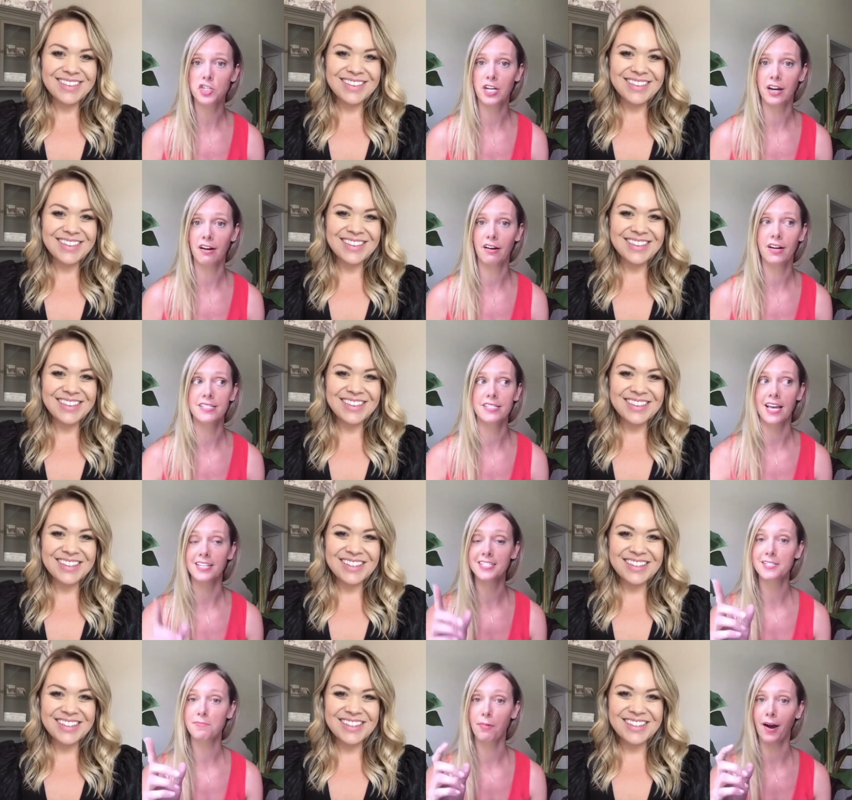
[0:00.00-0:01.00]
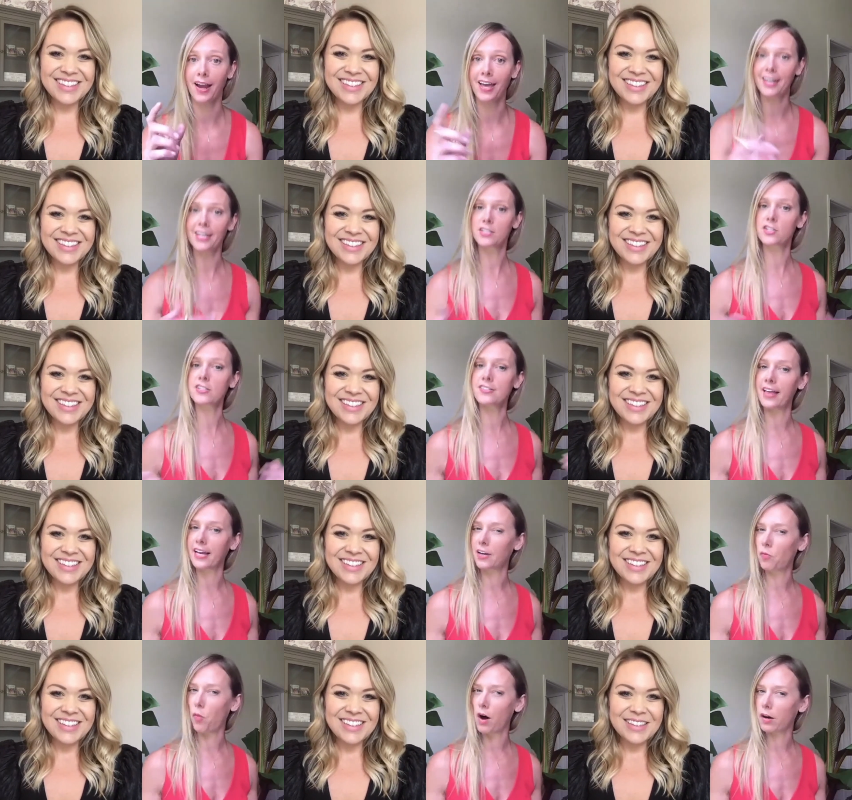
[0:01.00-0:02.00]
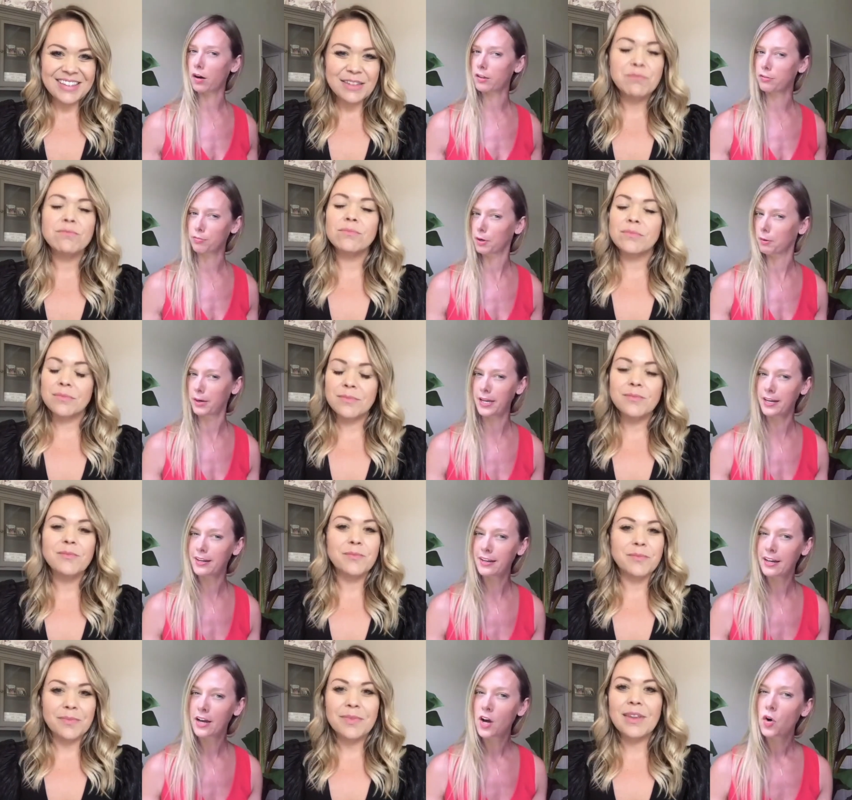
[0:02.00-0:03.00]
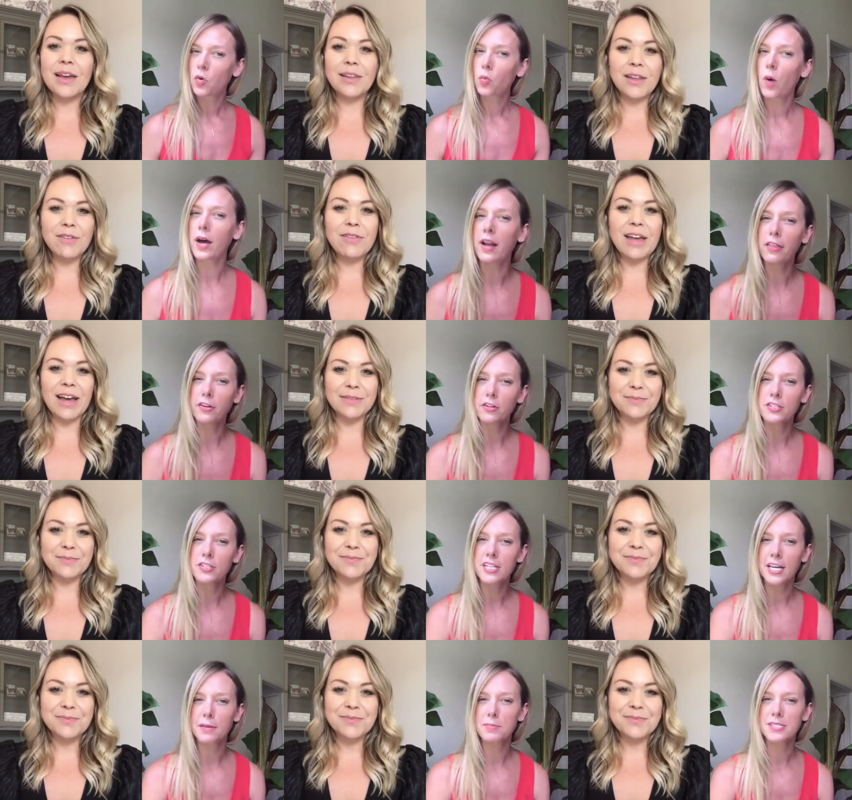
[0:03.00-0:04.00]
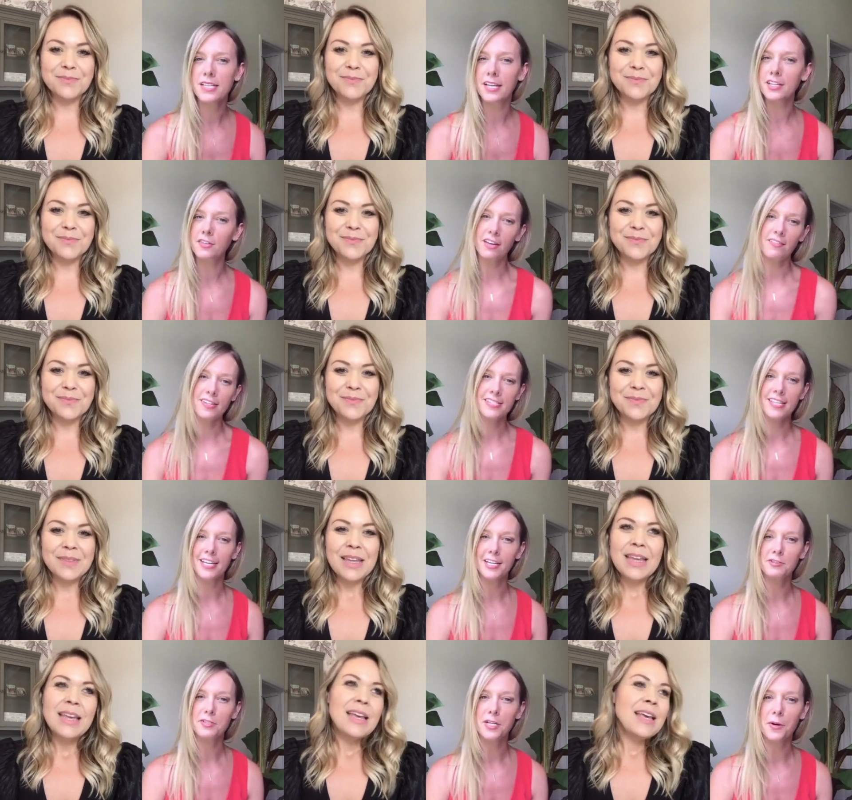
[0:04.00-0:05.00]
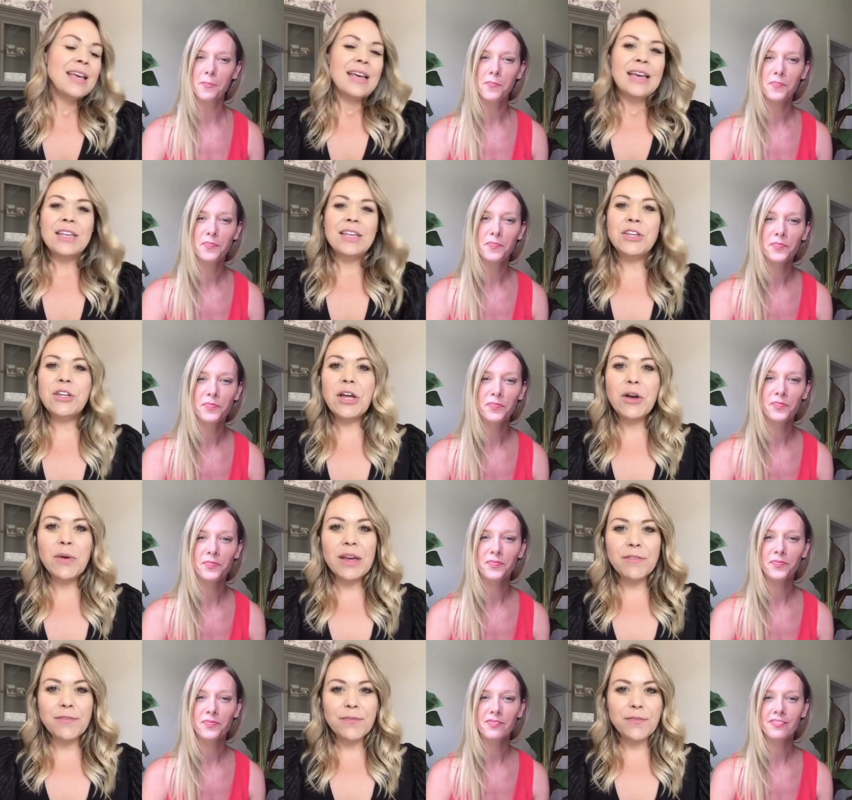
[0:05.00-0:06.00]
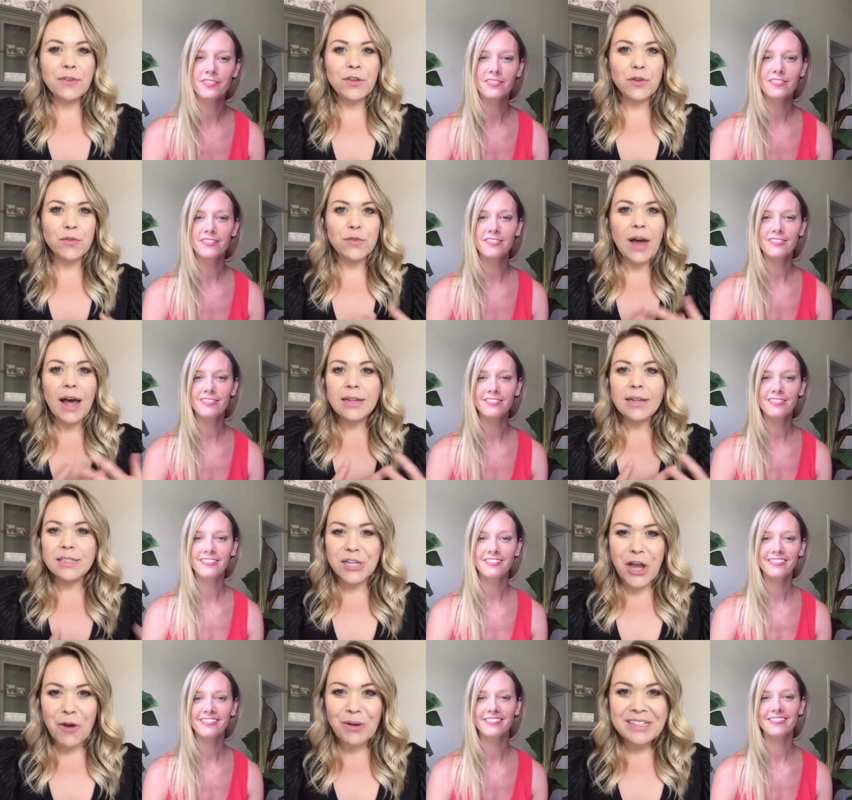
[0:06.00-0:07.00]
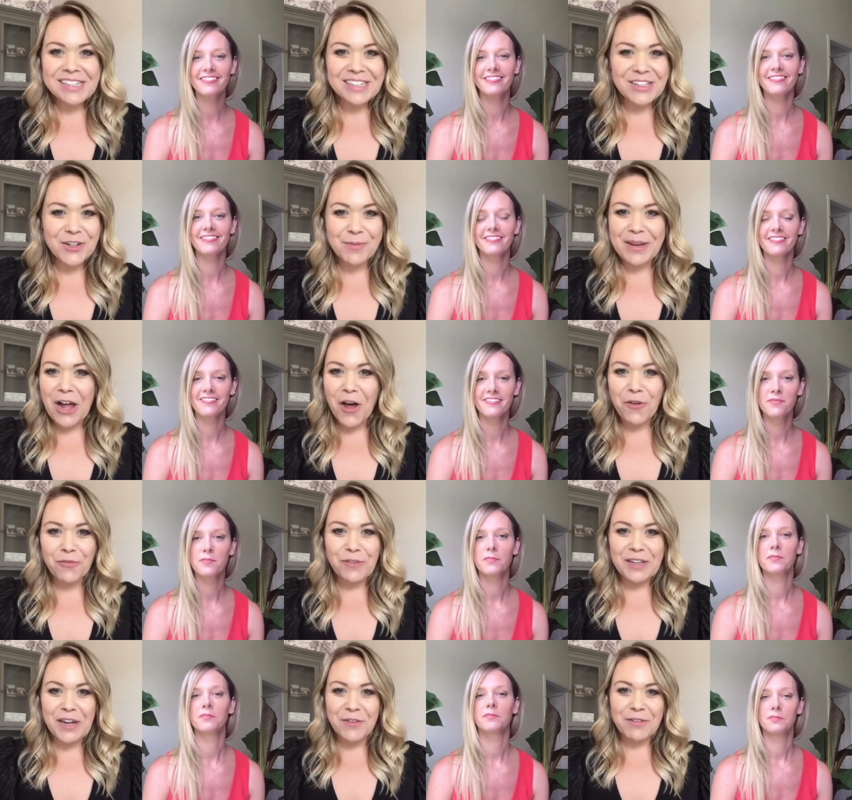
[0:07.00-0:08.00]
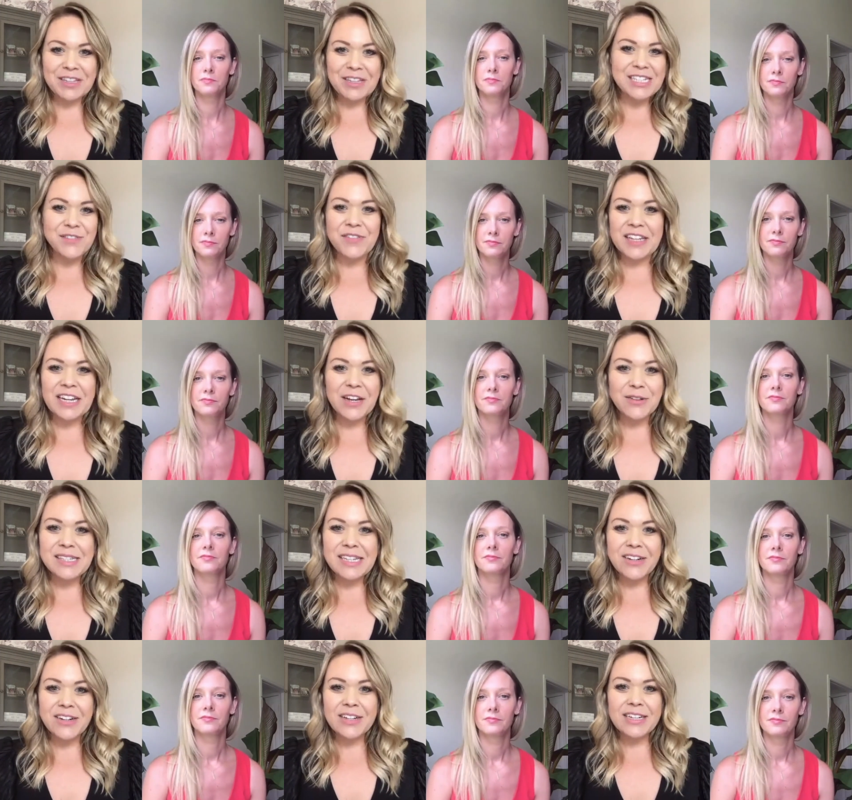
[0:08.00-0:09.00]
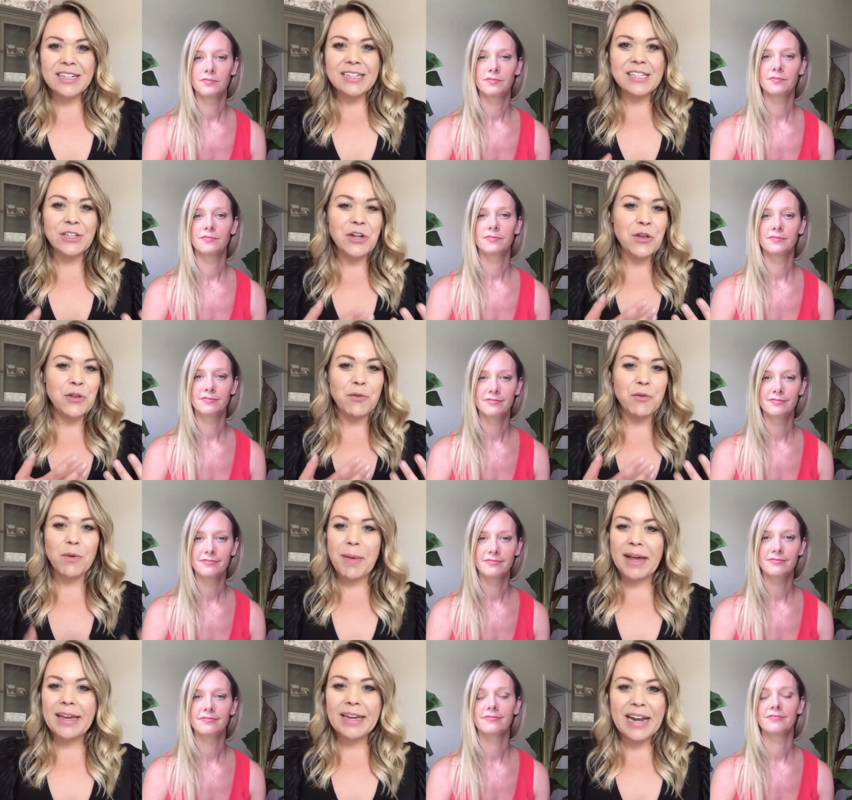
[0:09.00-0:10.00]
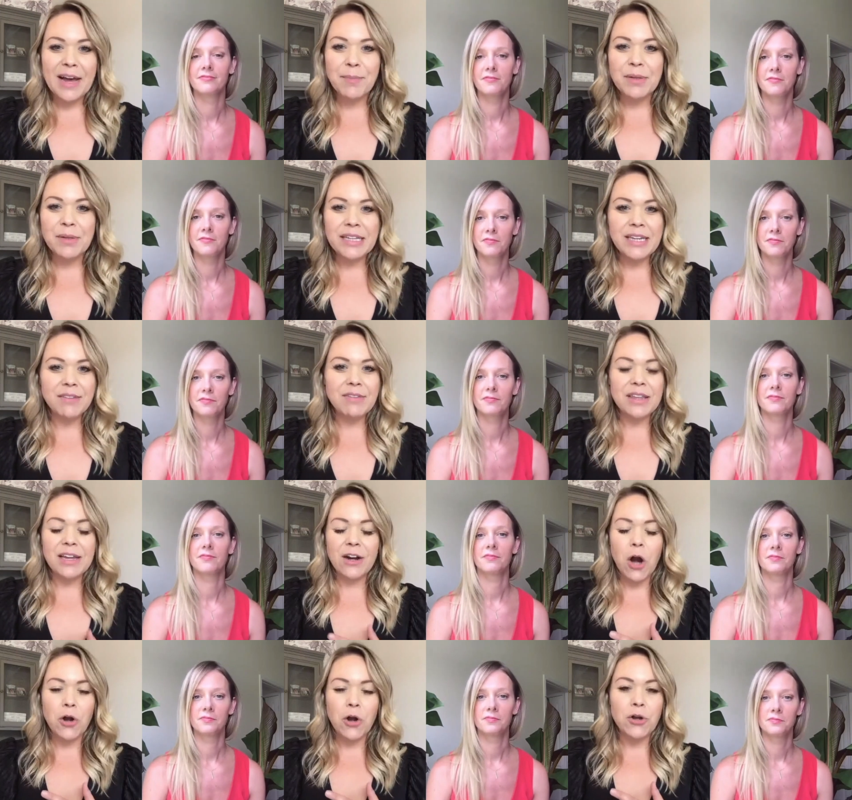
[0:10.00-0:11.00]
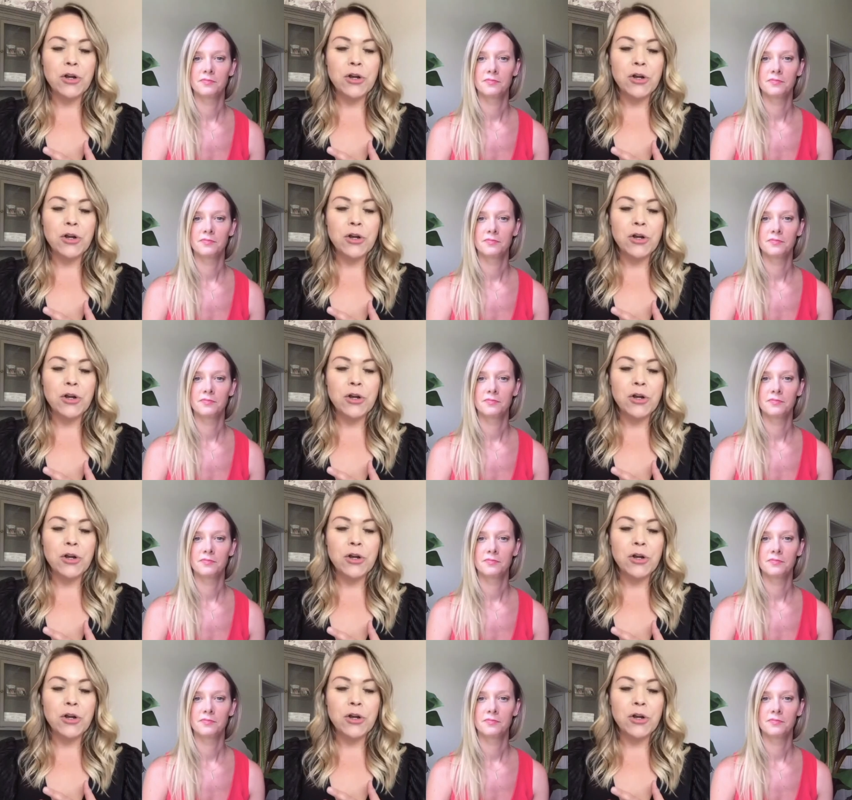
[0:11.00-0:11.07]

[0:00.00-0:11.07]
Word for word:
Speaker 1: share is I spray it and just like walk through it what that. other tips can you give us that you do?
Speaker 2: You know, if you've gotten to know us a little bit, hopefully over this video series, you know that Rebecca and I believe that there are